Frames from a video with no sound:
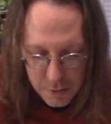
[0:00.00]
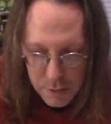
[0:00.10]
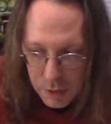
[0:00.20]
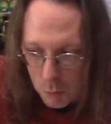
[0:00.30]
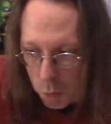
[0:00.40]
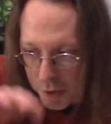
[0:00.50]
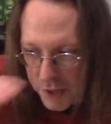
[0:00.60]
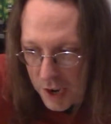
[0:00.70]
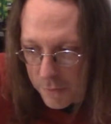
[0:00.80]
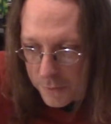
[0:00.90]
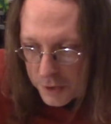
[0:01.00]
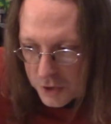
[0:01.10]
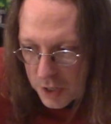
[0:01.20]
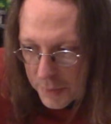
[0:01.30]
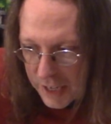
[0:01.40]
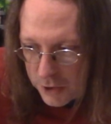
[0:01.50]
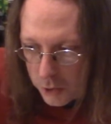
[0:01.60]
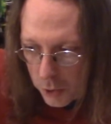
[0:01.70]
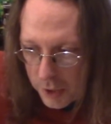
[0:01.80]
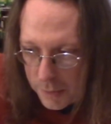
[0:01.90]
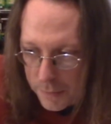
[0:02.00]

And one down for Ji-Man Choi.